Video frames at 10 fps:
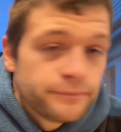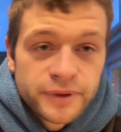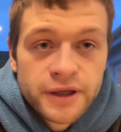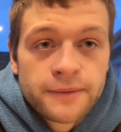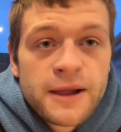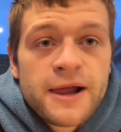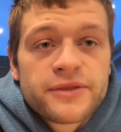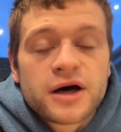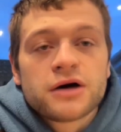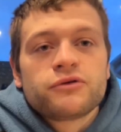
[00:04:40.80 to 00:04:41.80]
But yeah,
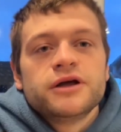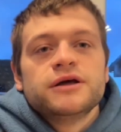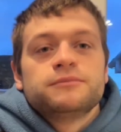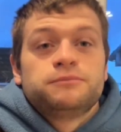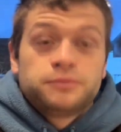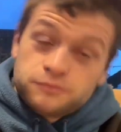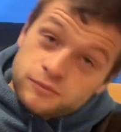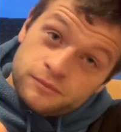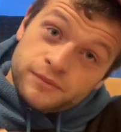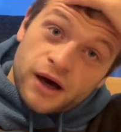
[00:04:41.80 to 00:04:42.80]
the heart rate
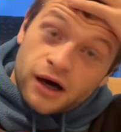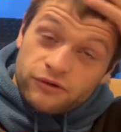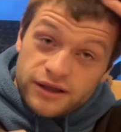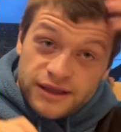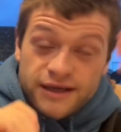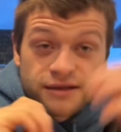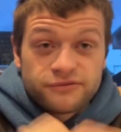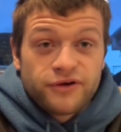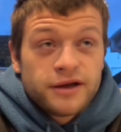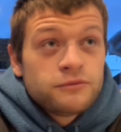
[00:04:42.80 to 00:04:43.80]
at the end of
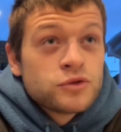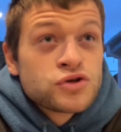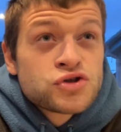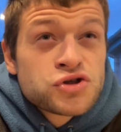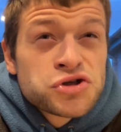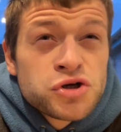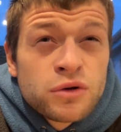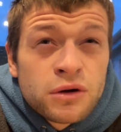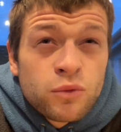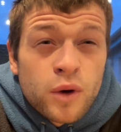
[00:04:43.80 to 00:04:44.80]
the event was
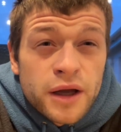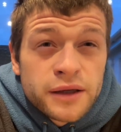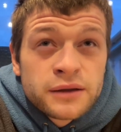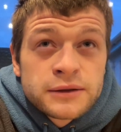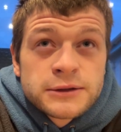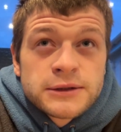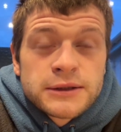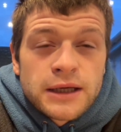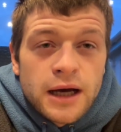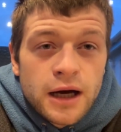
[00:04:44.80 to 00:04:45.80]
201.
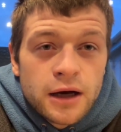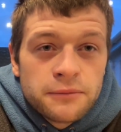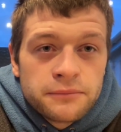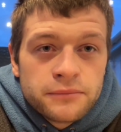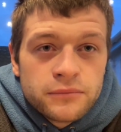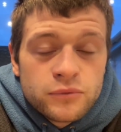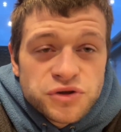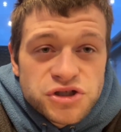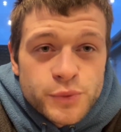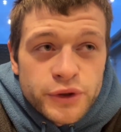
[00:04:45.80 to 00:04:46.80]

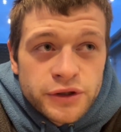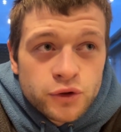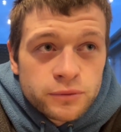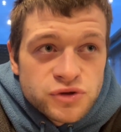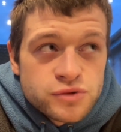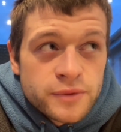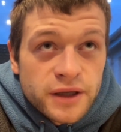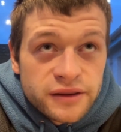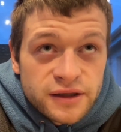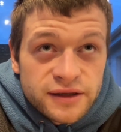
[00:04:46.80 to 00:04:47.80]
Which is pretty normal to me.
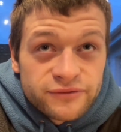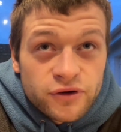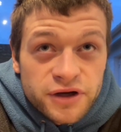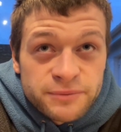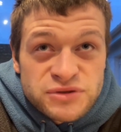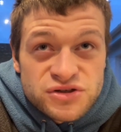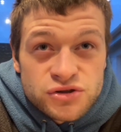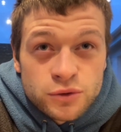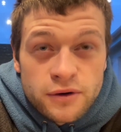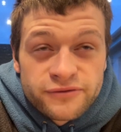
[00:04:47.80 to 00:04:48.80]
I think I've got it up to
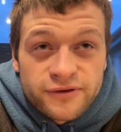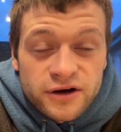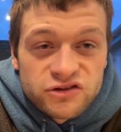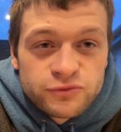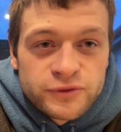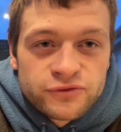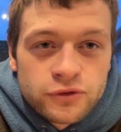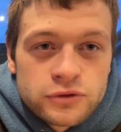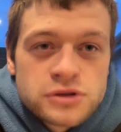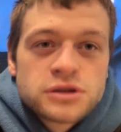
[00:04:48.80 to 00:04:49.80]
205
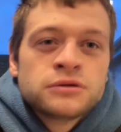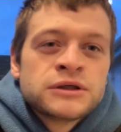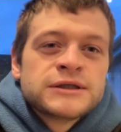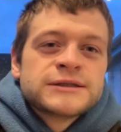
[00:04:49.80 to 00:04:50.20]
before, so